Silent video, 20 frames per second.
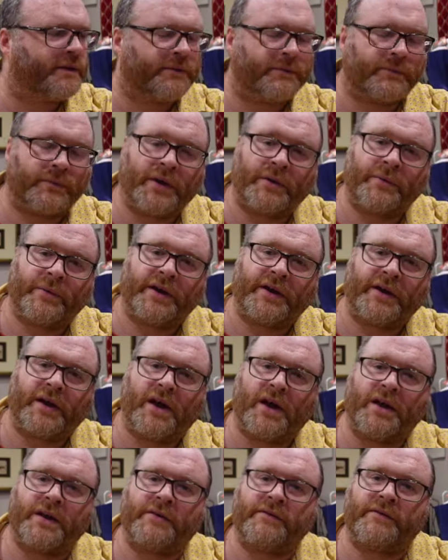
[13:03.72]
where we
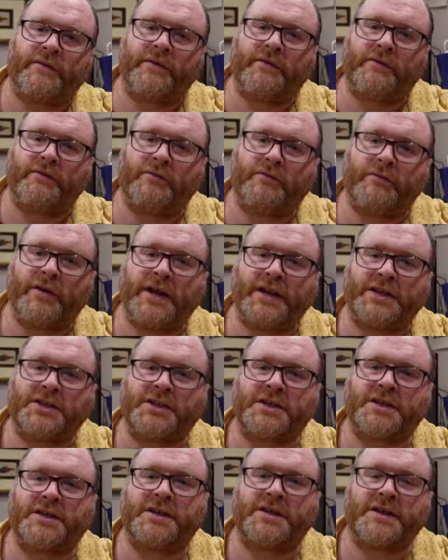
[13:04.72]
kind of
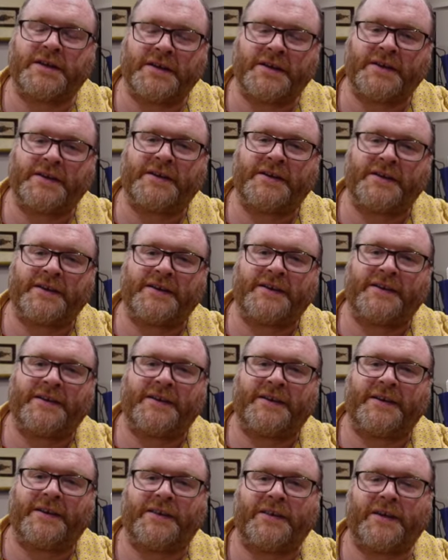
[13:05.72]
reached
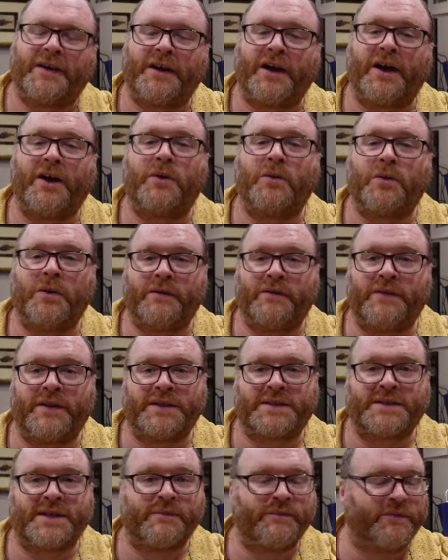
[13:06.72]
the goal of
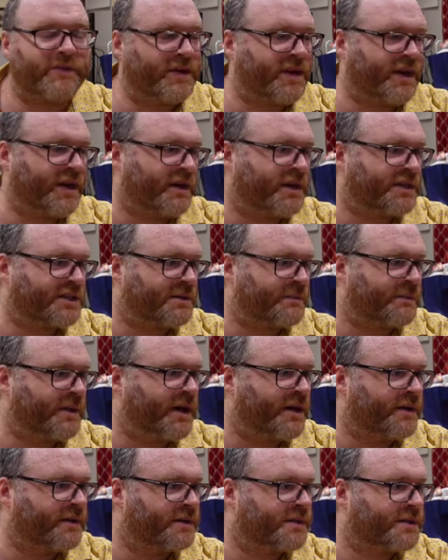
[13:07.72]
this symphony, I
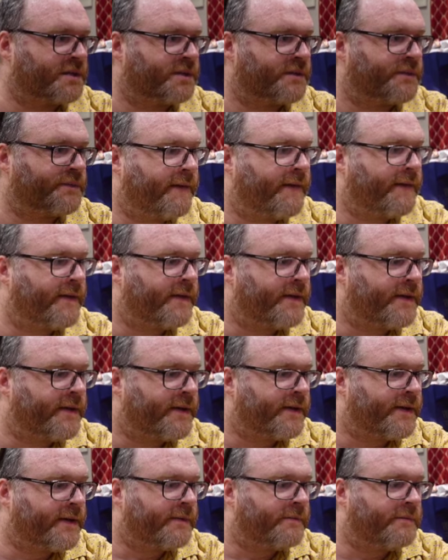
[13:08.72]
suppose.
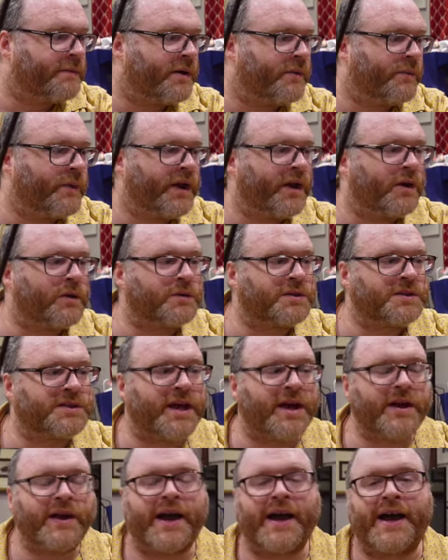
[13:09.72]
But we
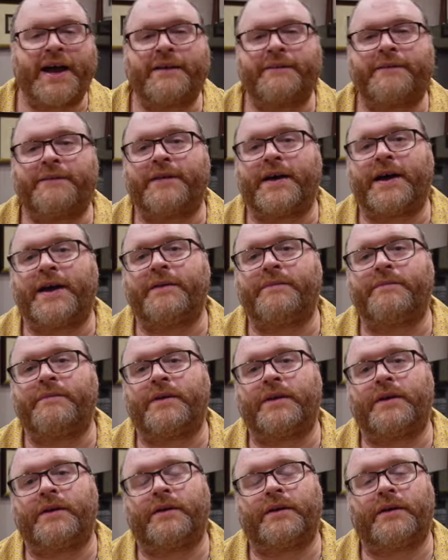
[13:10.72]
also have
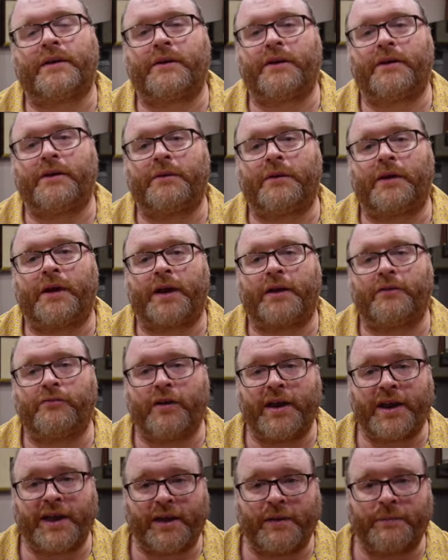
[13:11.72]
a
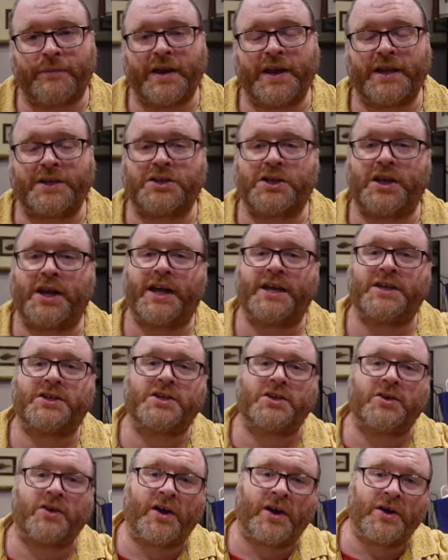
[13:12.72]

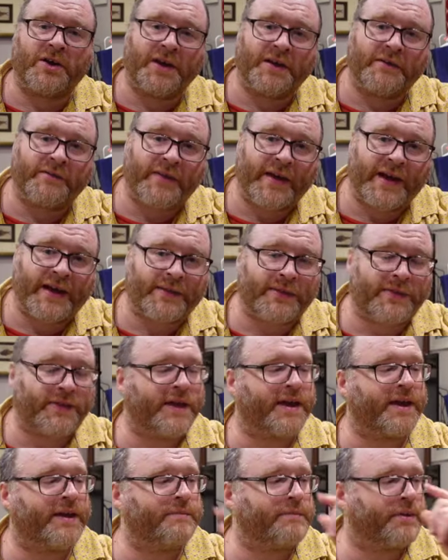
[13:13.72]
recapitulation not only of that
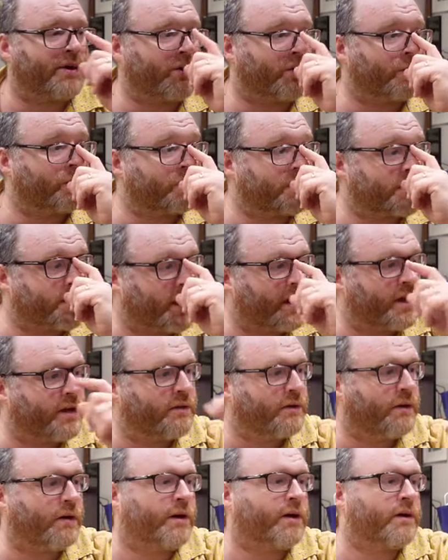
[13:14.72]
theme but
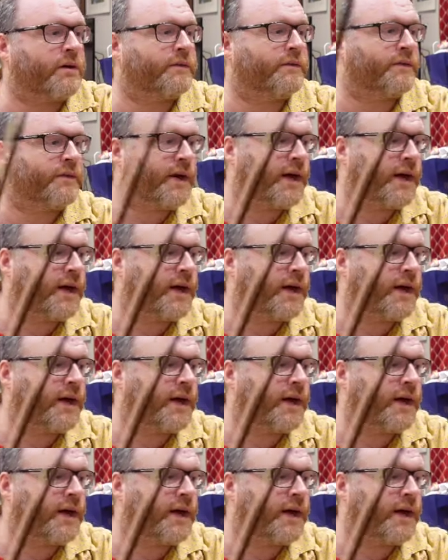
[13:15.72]
also of